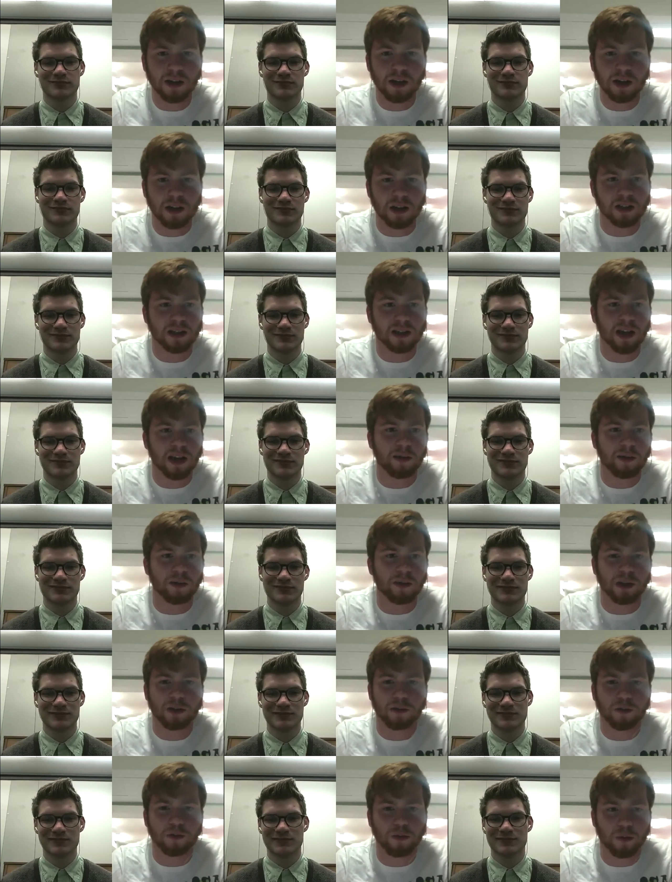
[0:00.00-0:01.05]
Speaker 1: decide which
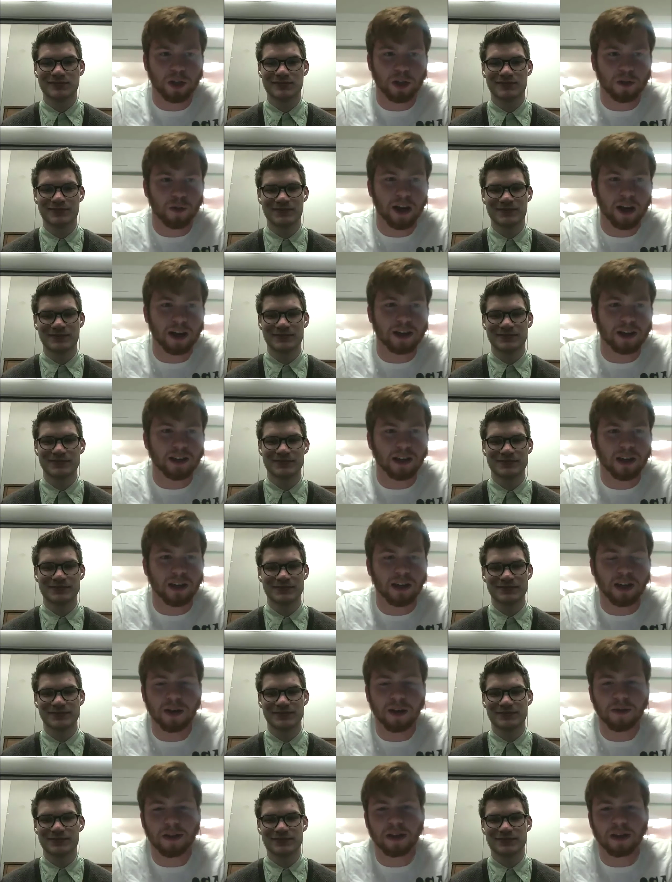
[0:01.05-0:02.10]
which way he's going to go
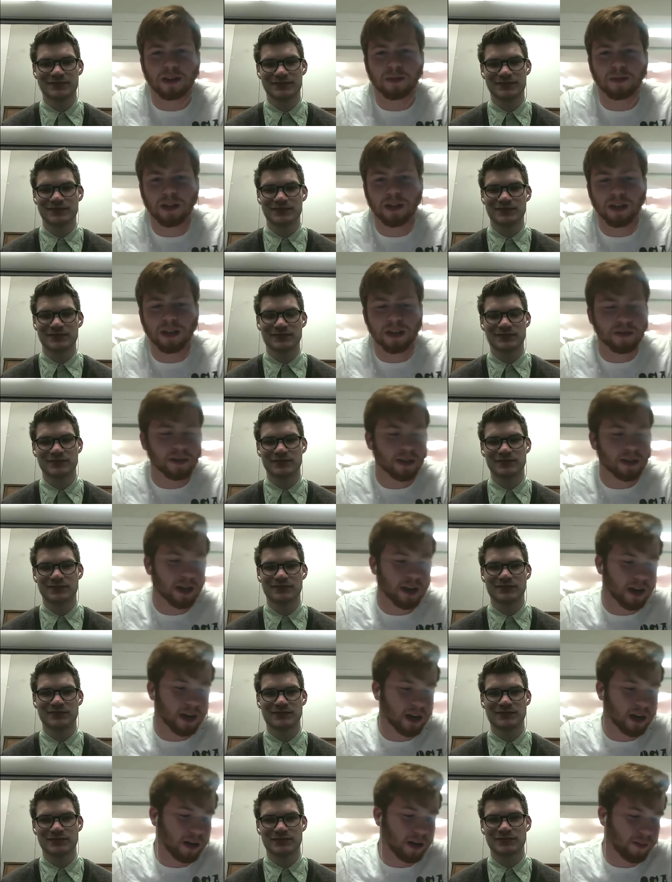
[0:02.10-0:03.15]
with his beliefs. And
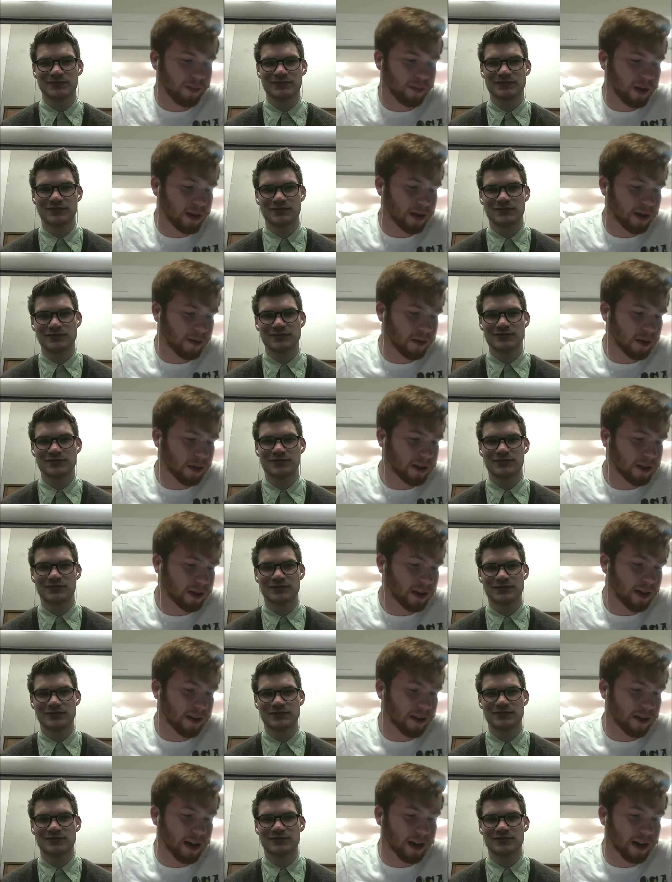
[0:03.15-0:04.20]
um, I think we're going to see how
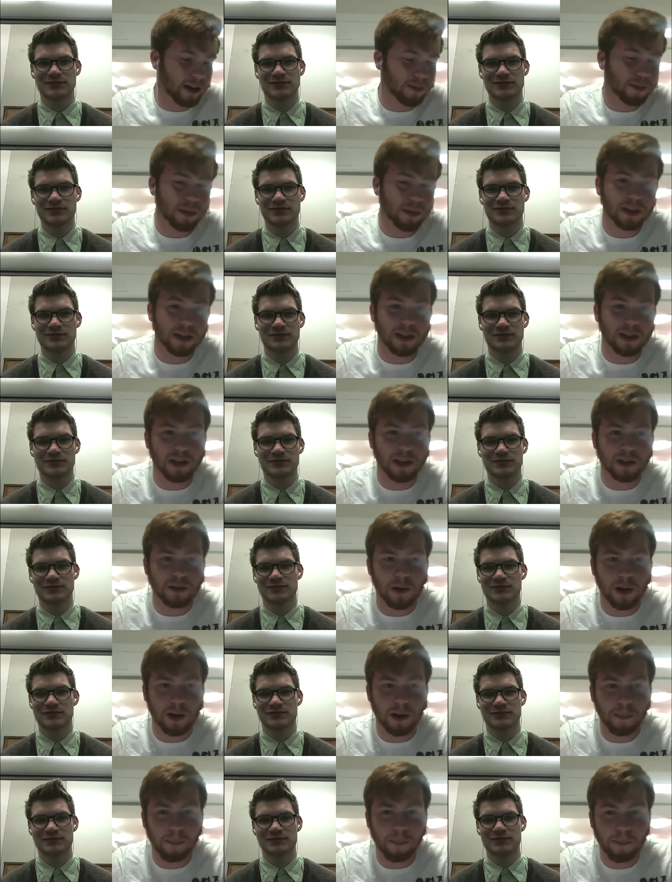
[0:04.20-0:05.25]
that plays out as
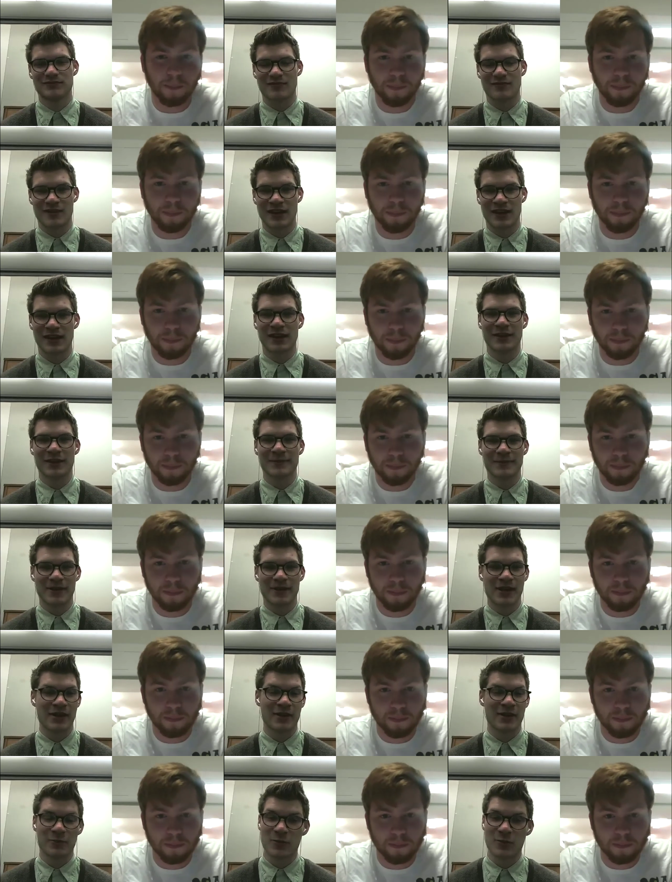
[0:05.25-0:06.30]
well.
Speaker 2: Yeah.
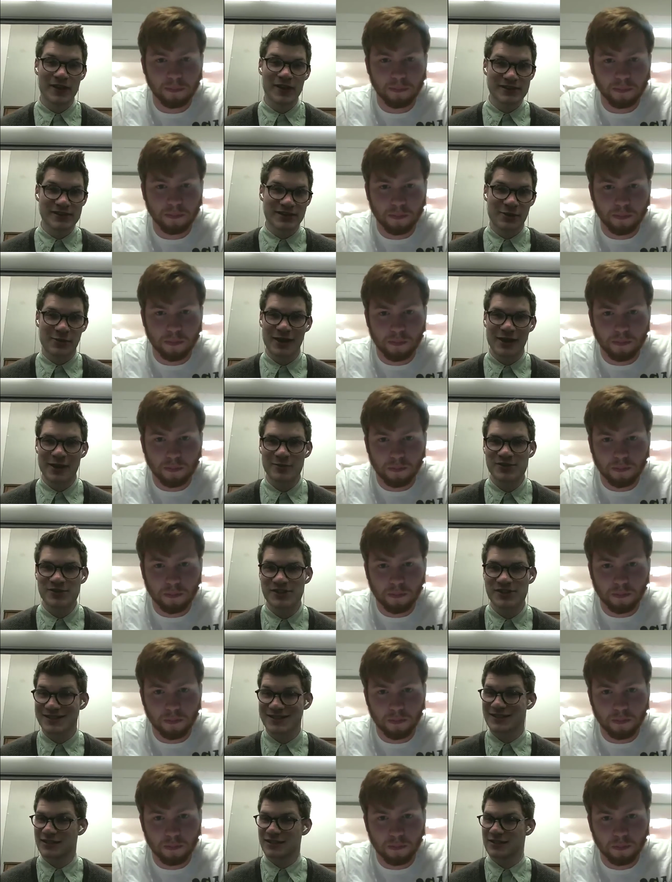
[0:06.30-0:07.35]
Uh, one last thing I would add
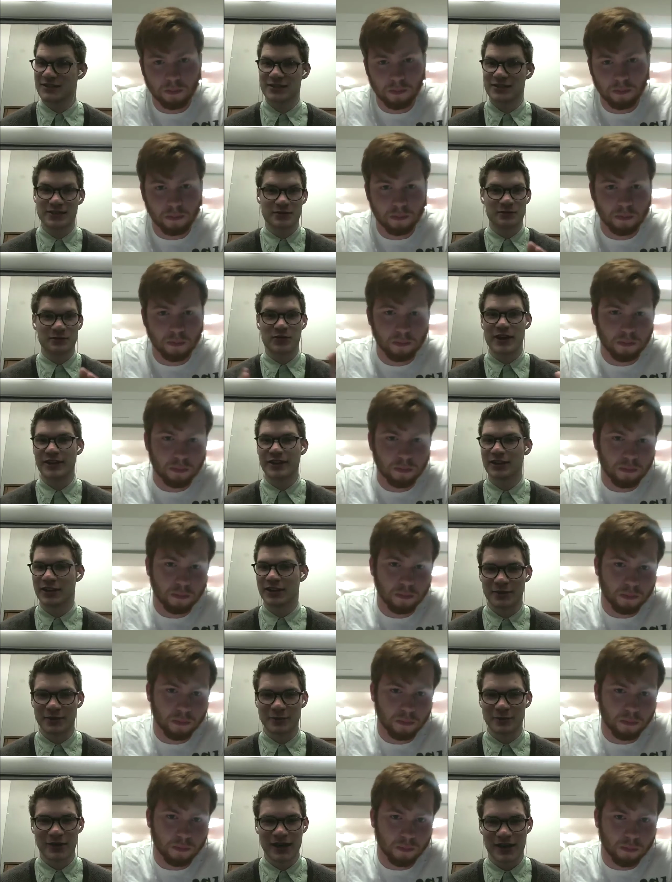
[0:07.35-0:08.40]
would just
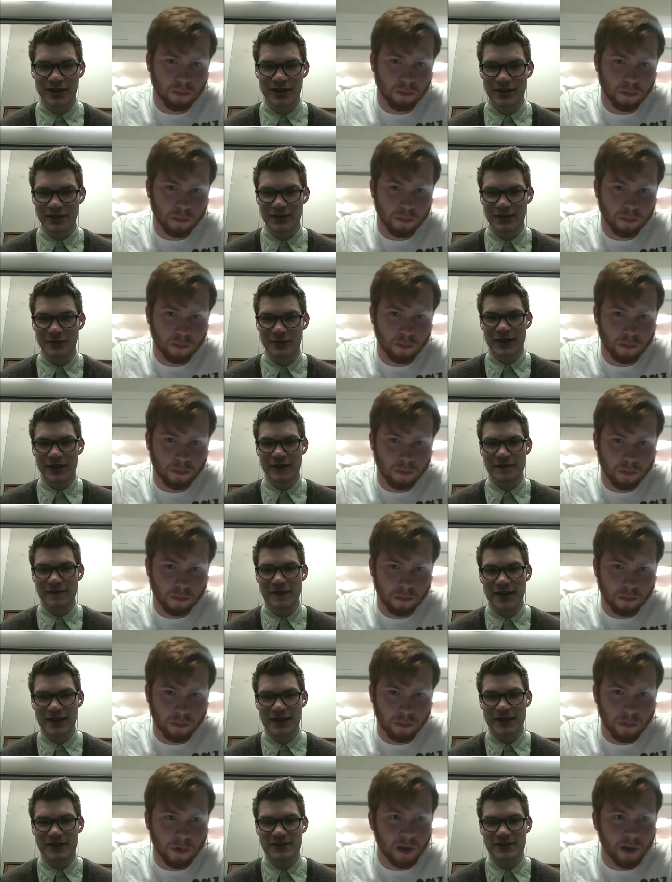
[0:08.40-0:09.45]
Renly. We gotta we
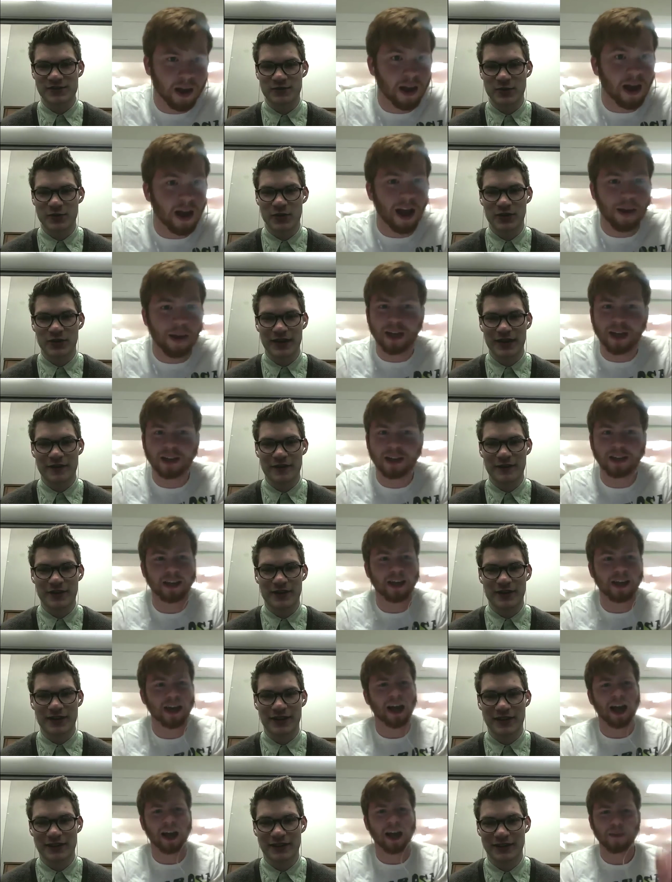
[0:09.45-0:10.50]
gotta find his. I mentioned yeah.
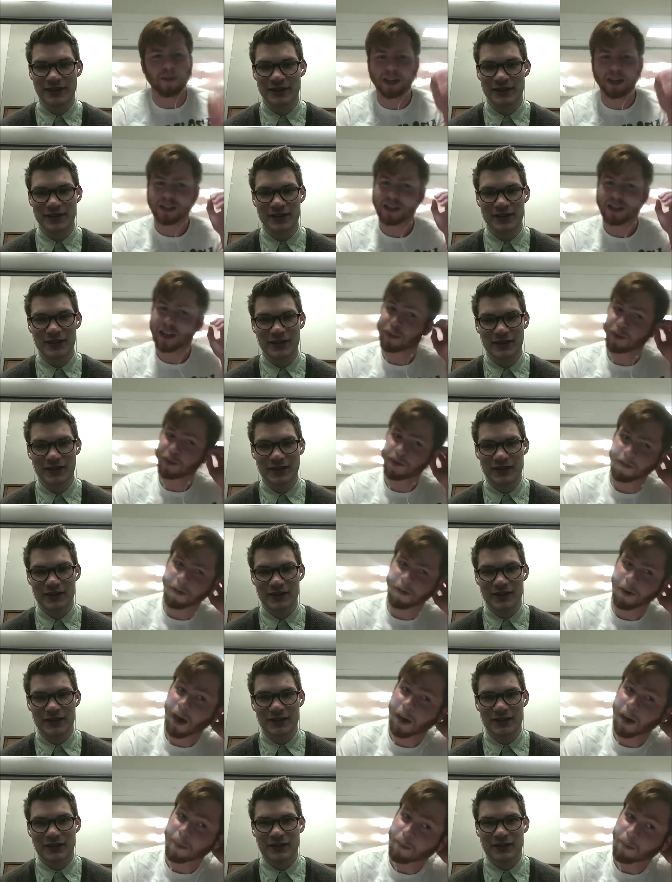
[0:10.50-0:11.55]
Everything. I mentioned that before.
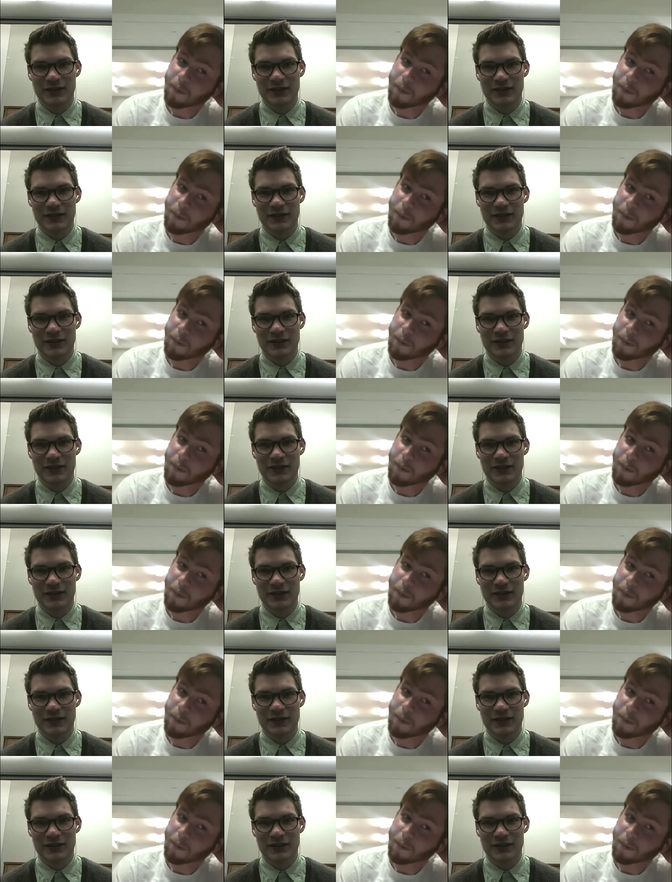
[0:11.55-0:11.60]
I'm,